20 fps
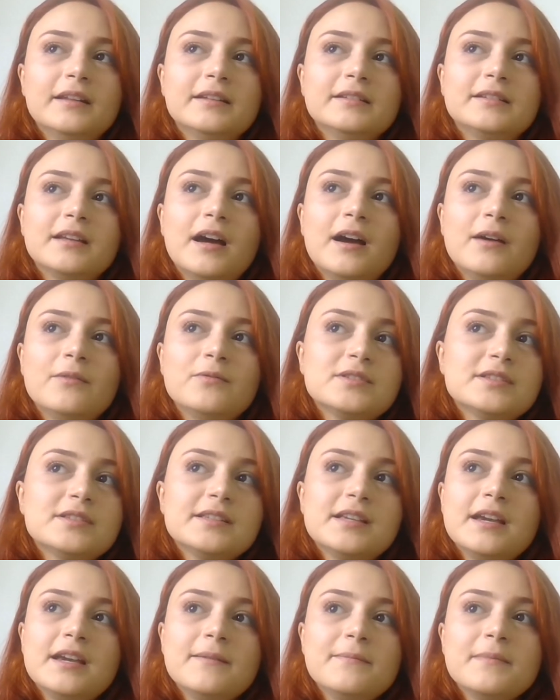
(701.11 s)
and I
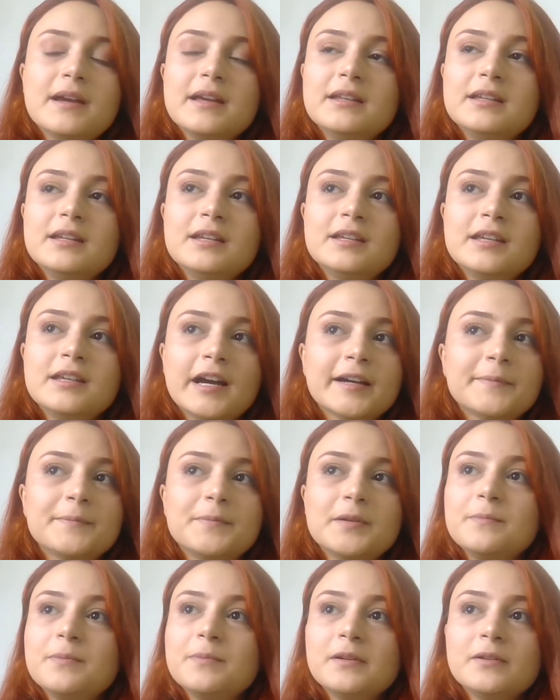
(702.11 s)
would say many
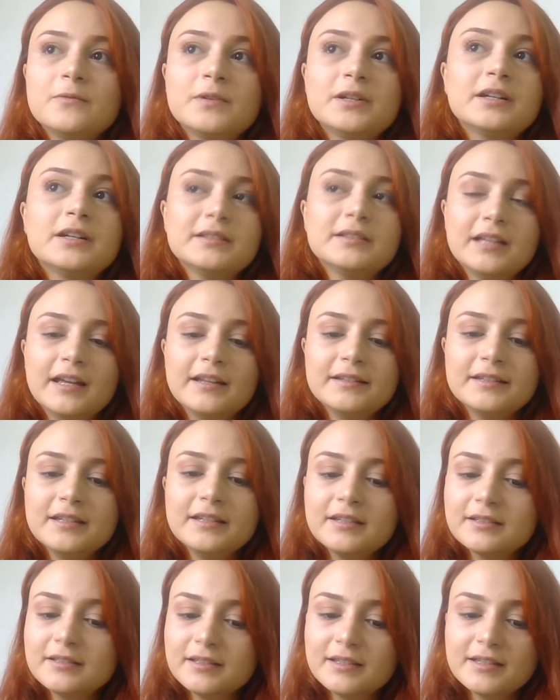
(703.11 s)
young people were
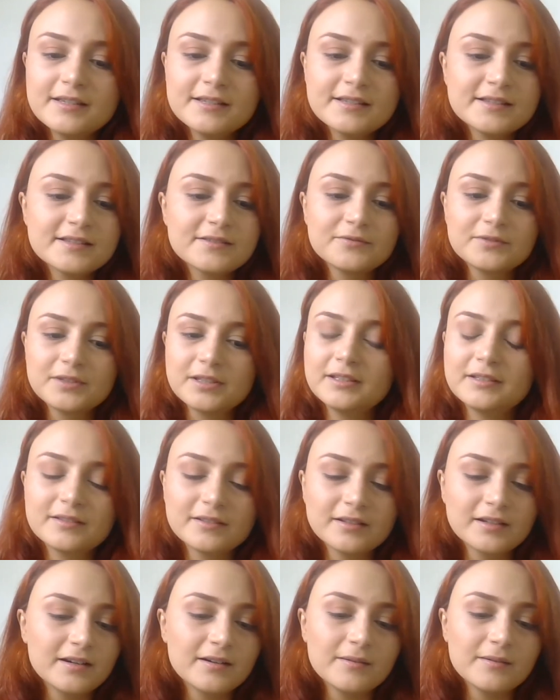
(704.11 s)
attending this
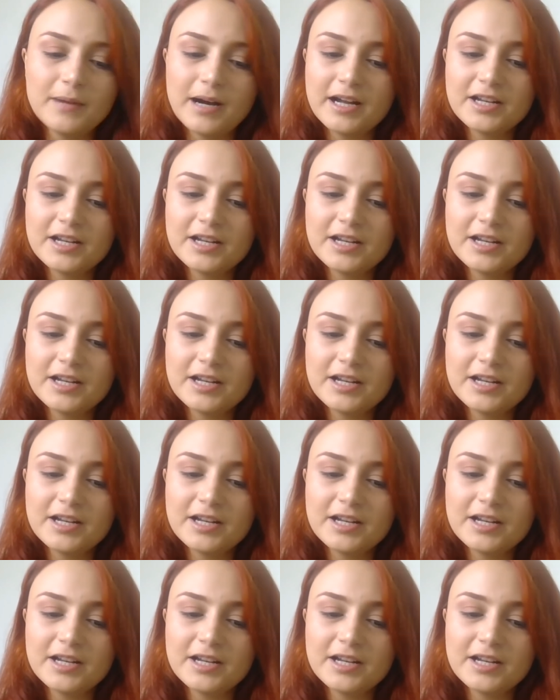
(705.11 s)
with uh,